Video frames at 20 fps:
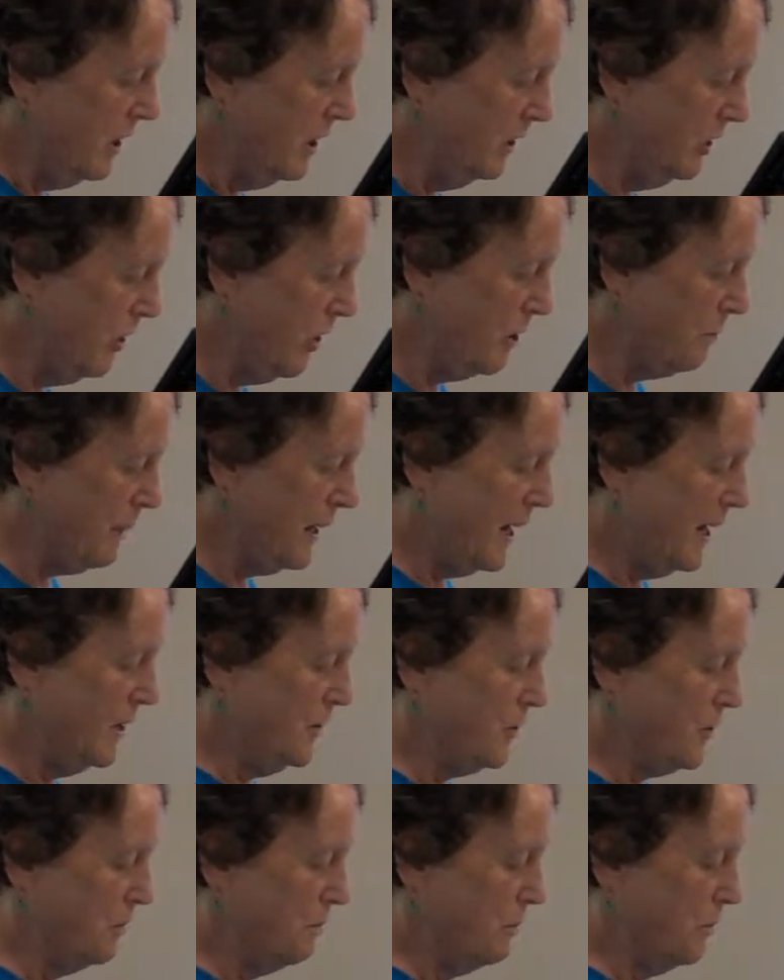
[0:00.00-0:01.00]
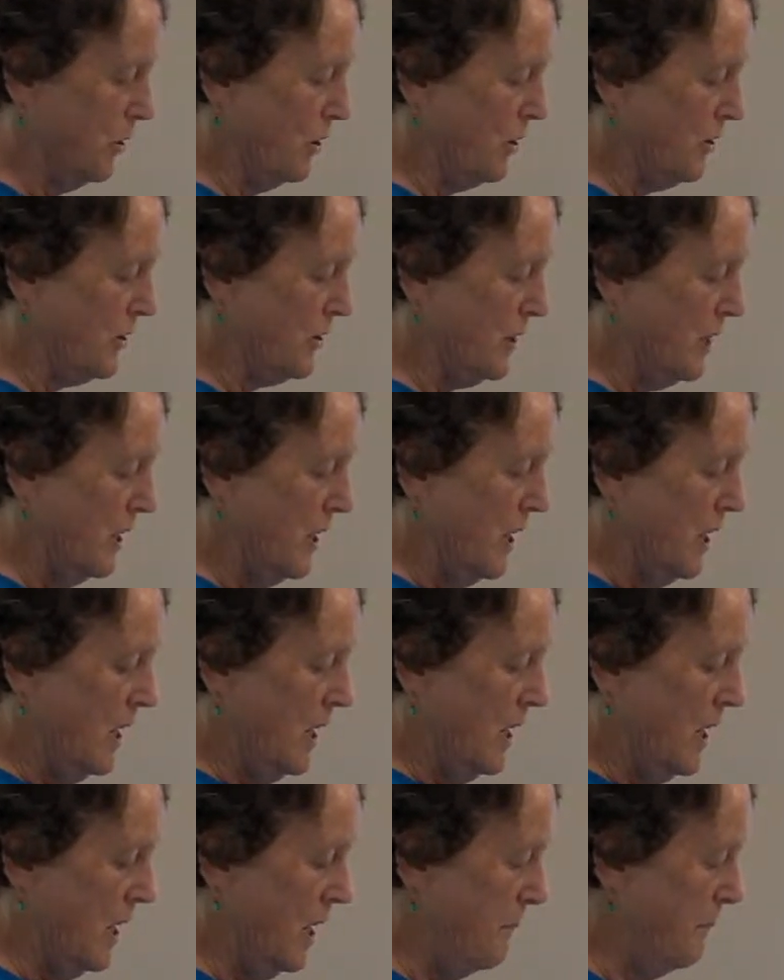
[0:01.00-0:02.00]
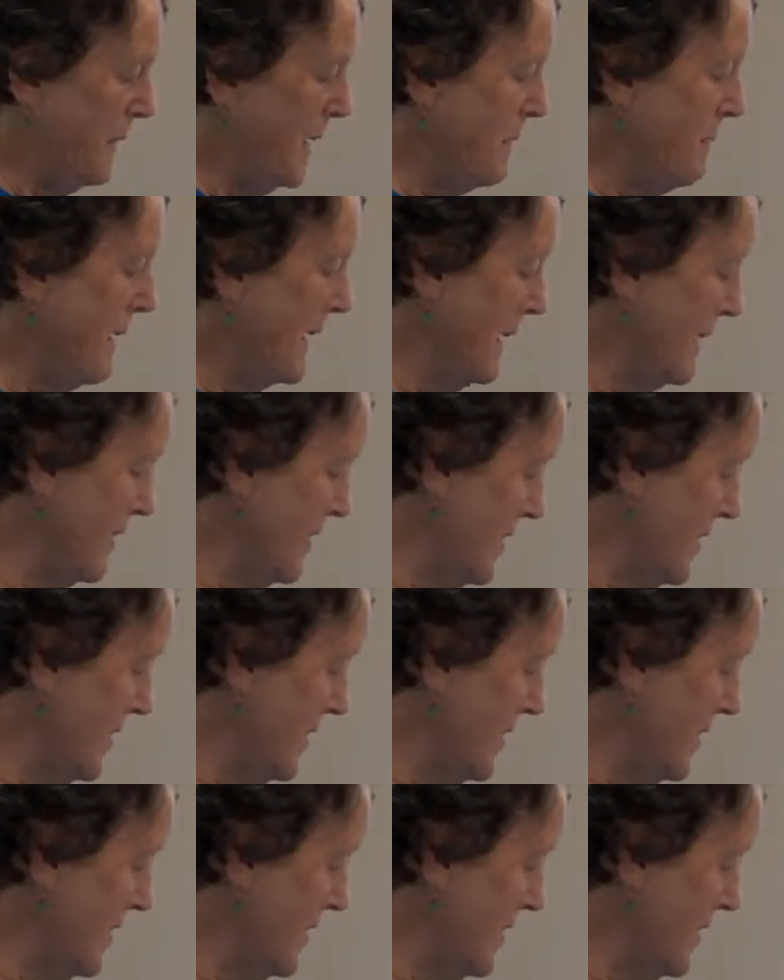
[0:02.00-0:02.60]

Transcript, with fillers: along ponds or brooks. Um, they make a